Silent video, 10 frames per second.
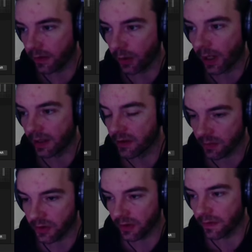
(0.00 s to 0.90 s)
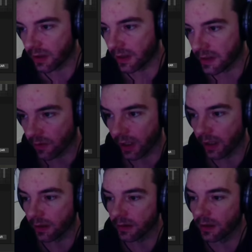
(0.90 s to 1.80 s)
added some stuff to these
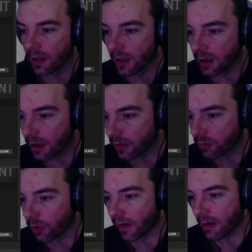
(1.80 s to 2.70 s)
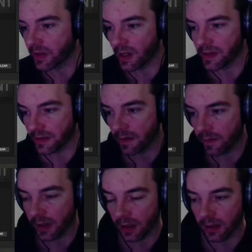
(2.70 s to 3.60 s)
arrays without sizing to fit